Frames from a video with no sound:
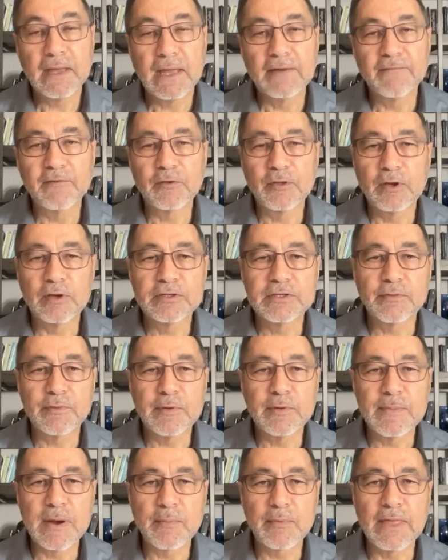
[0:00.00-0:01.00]
for those that
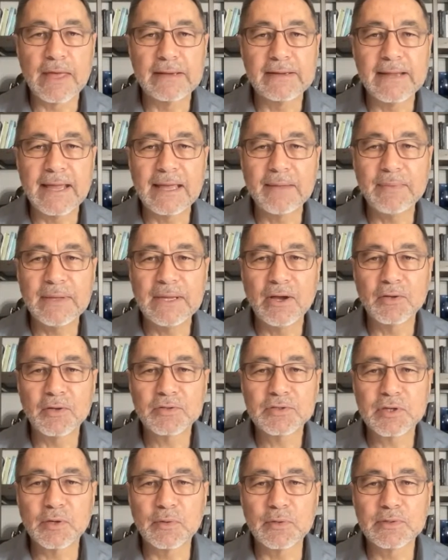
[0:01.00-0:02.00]
remember that name, he
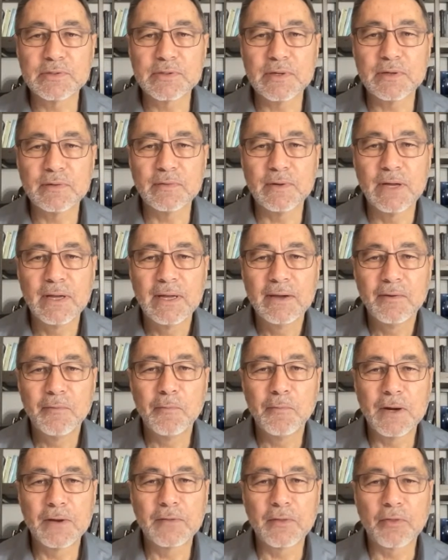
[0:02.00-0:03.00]
also was
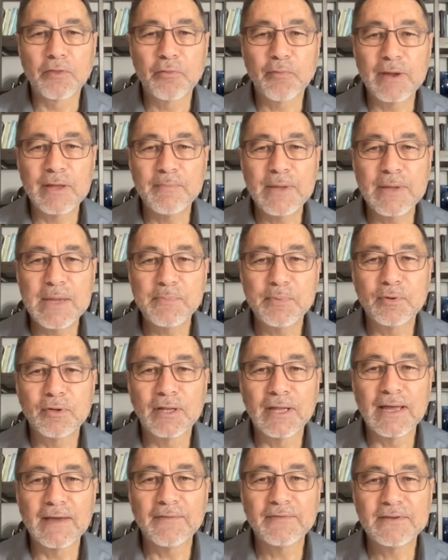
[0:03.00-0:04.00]
one of the three people
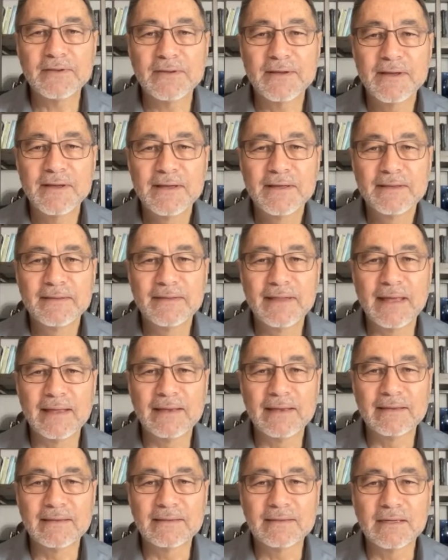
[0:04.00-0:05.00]
left
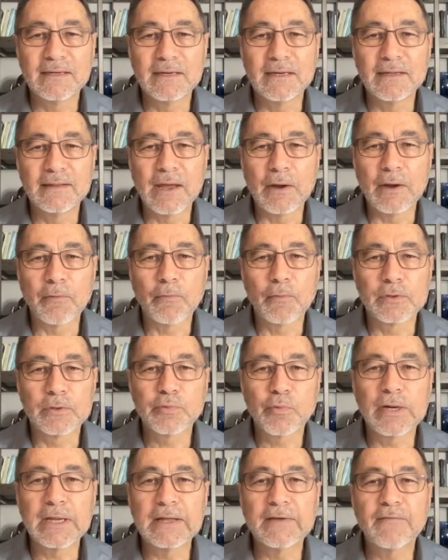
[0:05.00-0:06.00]
that was
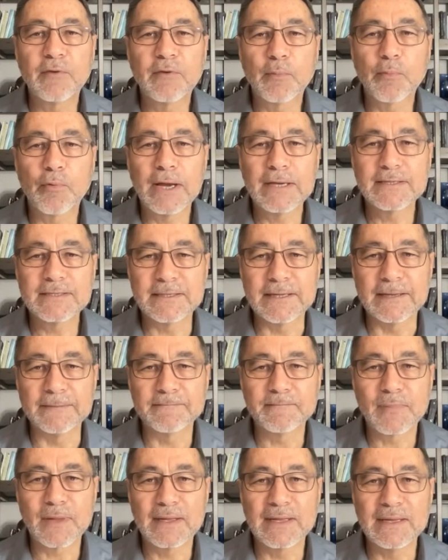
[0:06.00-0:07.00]
running for
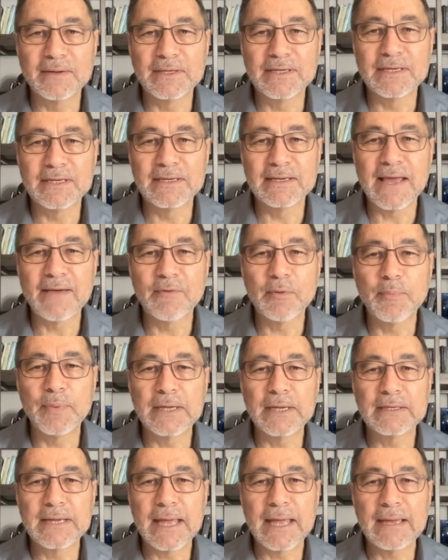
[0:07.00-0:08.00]
president. He didn't have a
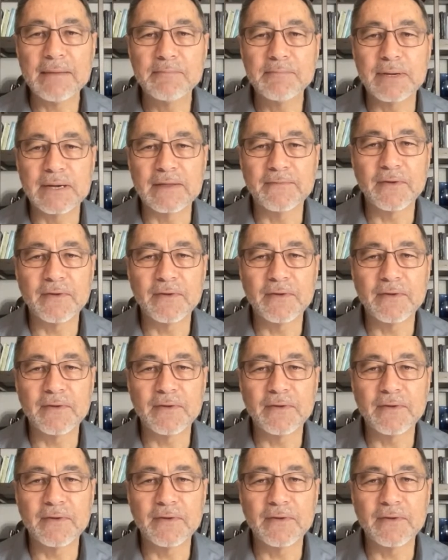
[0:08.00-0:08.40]
big name, but he